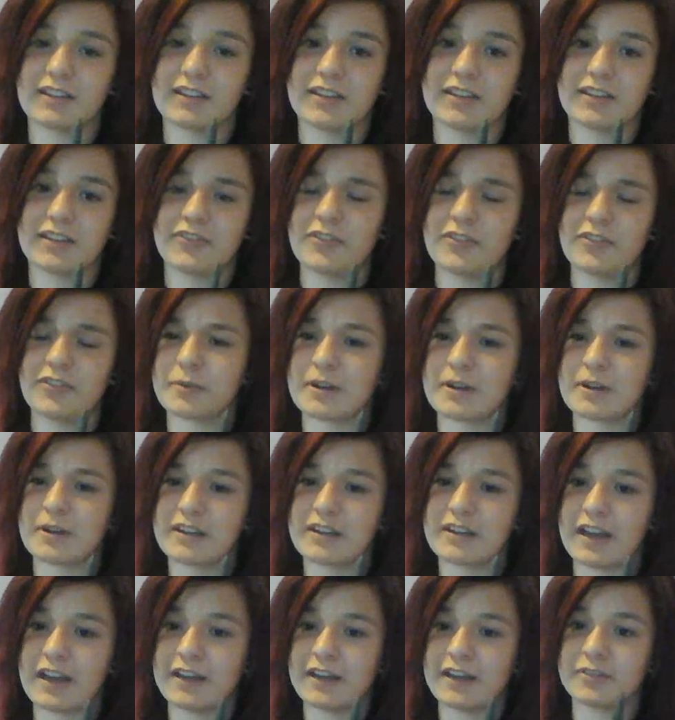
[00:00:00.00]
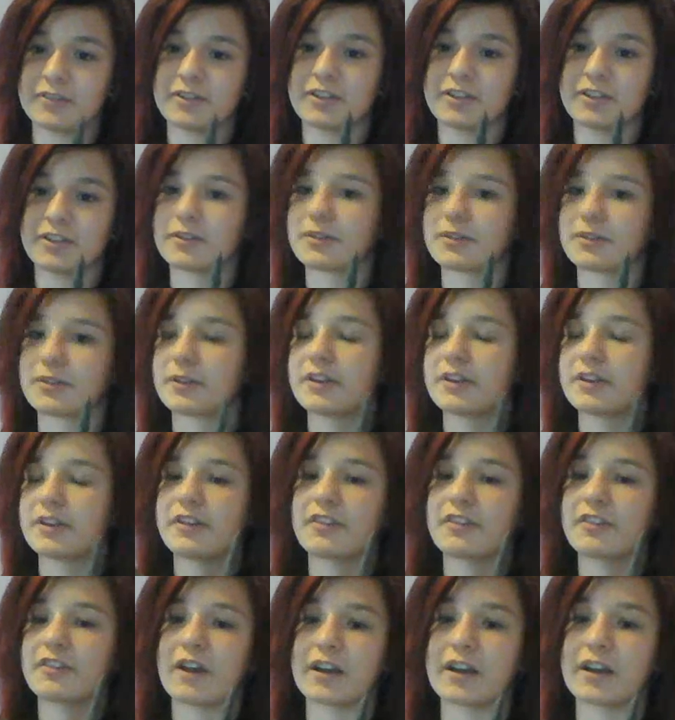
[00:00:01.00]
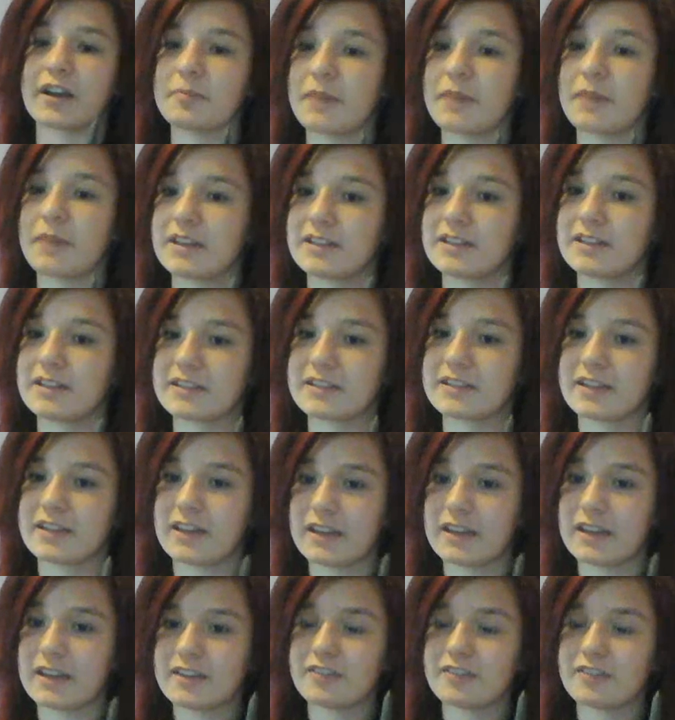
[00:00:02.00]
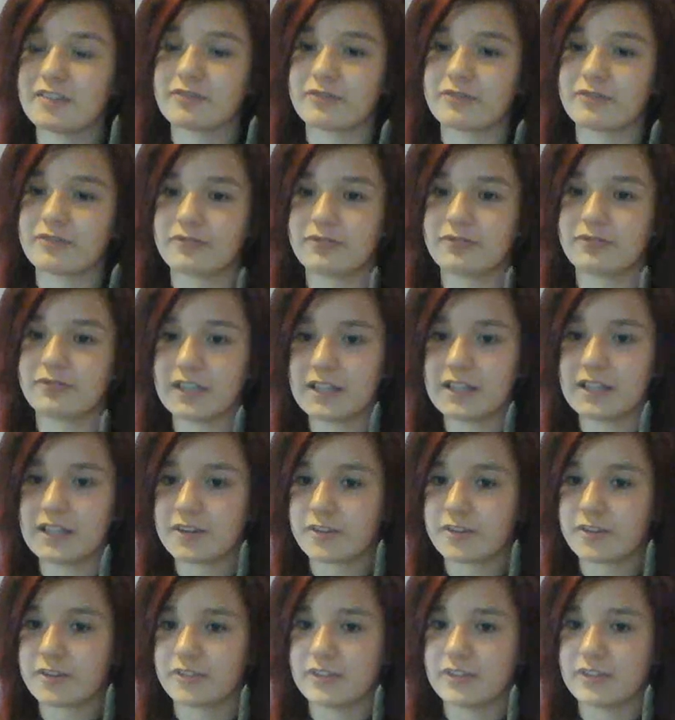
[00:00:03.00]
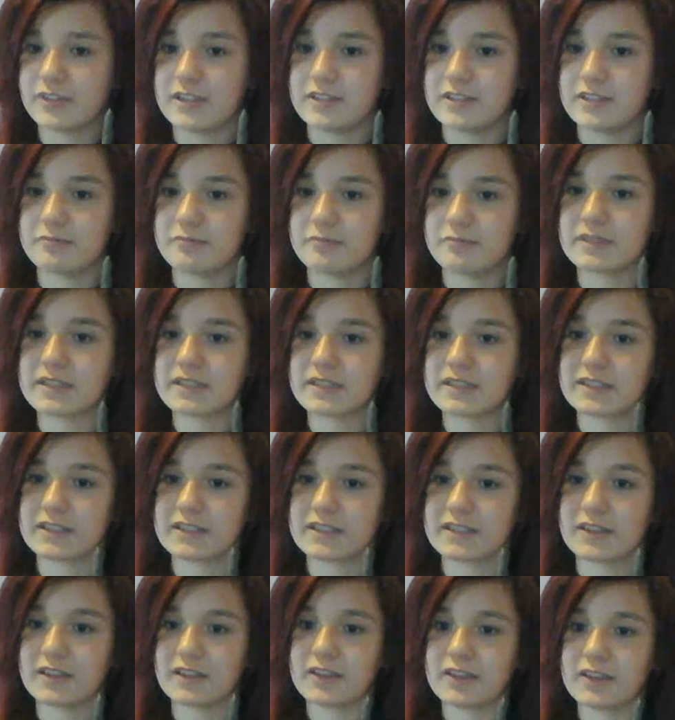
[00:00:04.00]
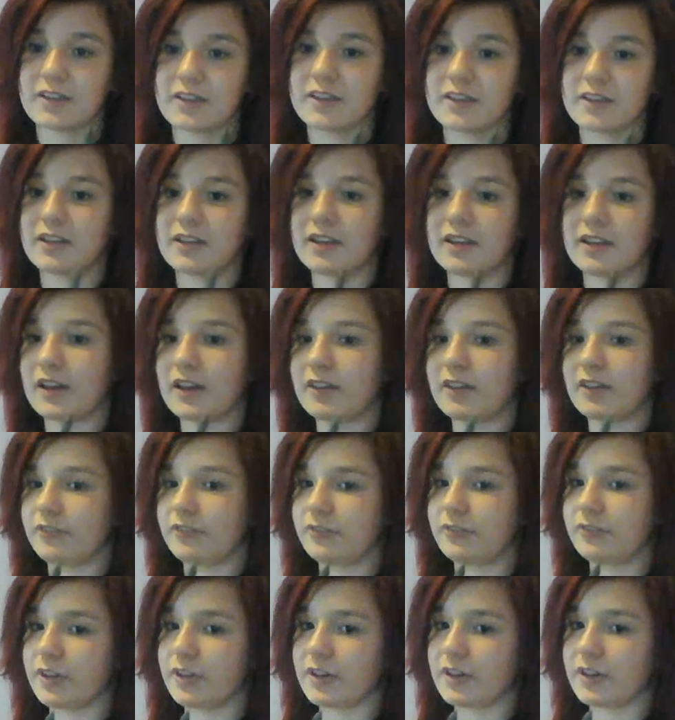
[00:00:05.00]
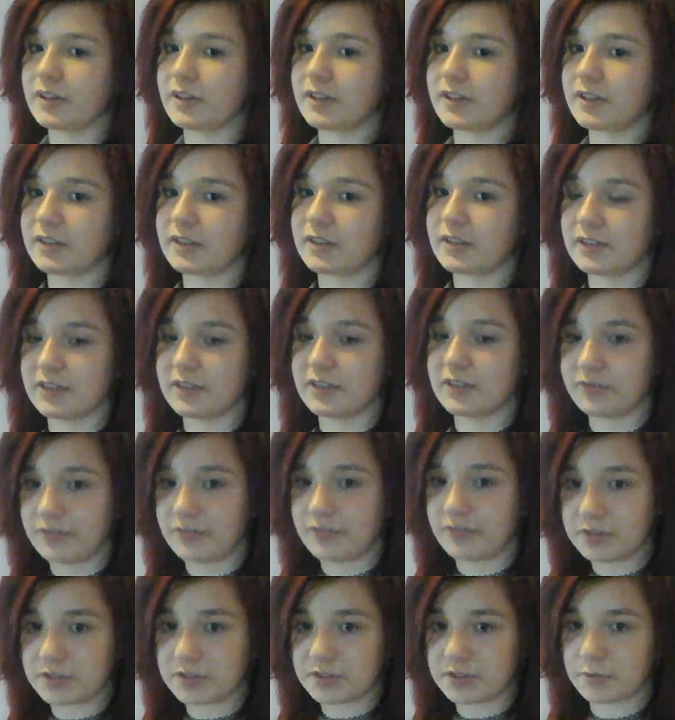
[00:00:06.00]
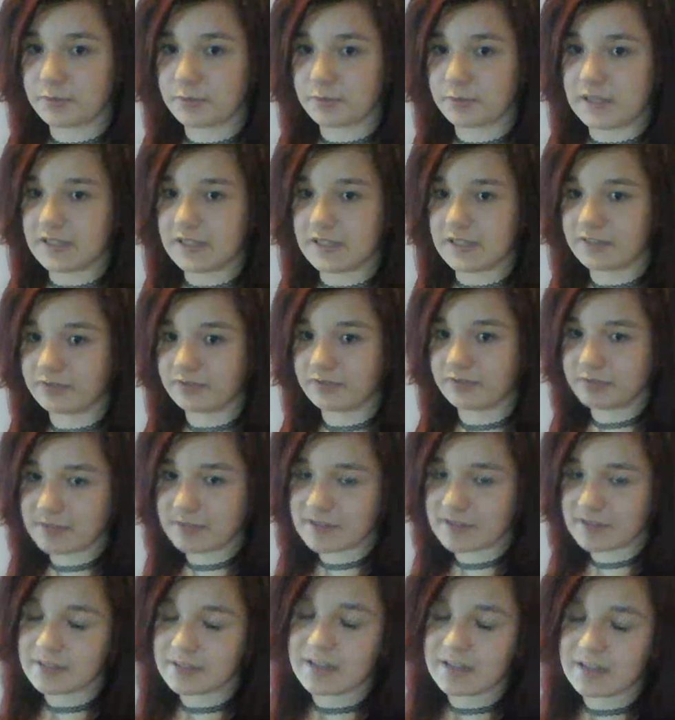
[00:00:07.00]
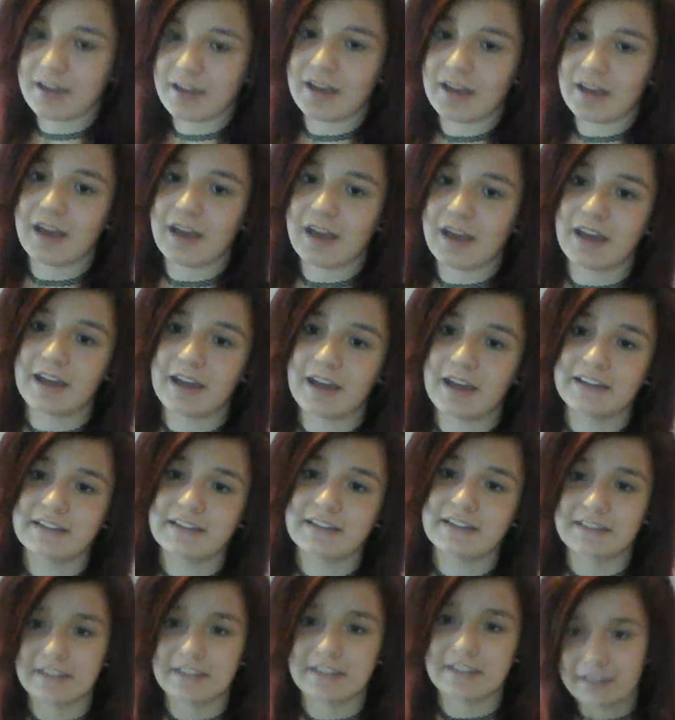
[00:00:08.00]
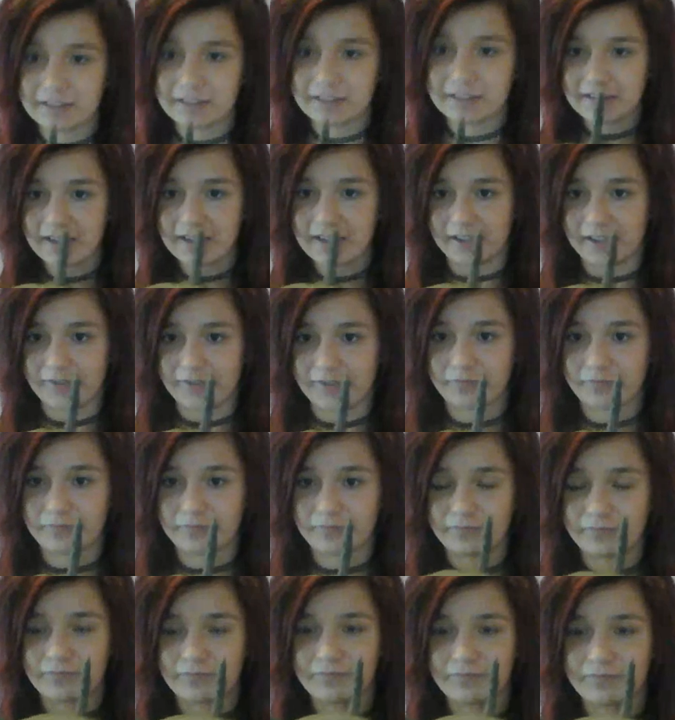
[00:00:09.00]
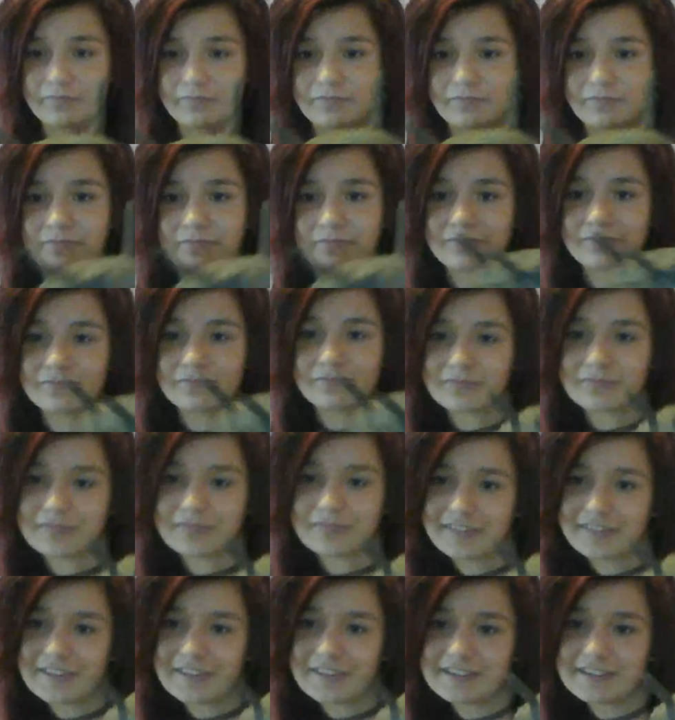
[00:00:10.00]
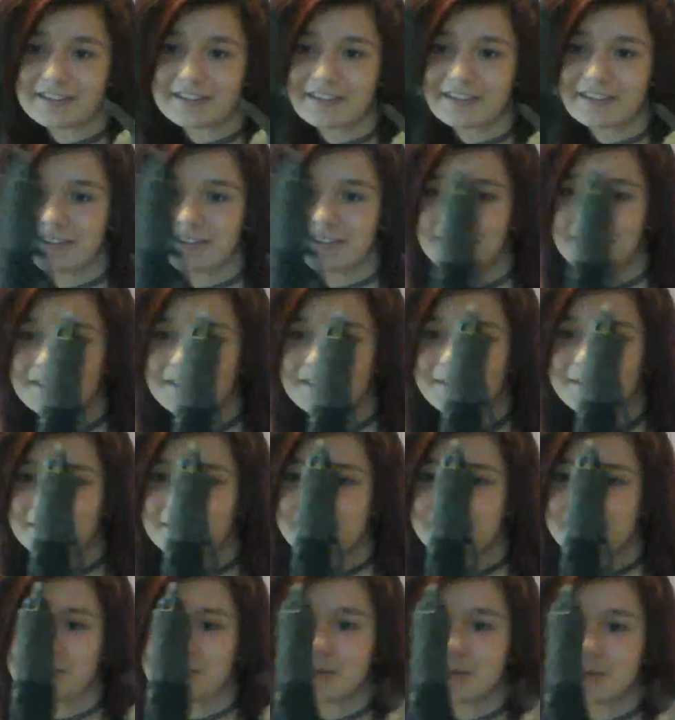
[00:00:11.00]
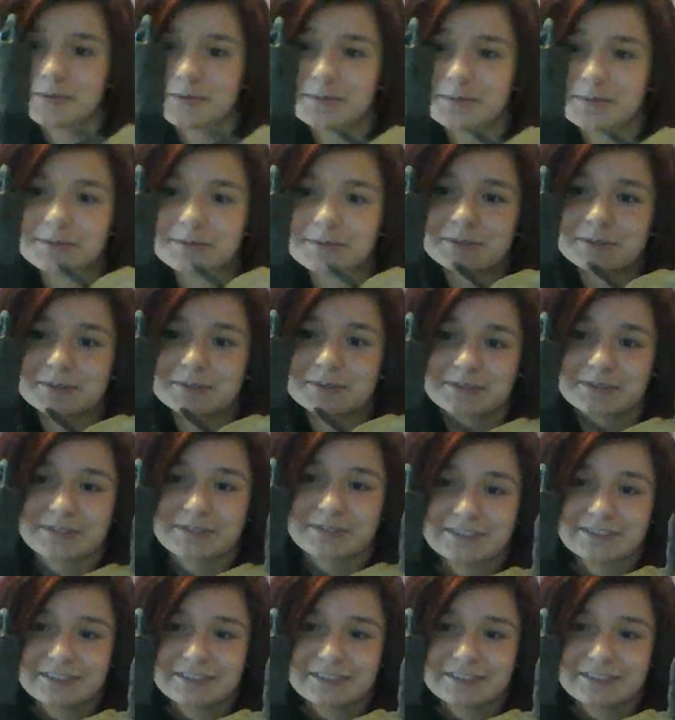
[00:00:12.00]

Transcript: if you want, I don't know, or you could recommend video themes for future weeks. And, yeah. This is so cool.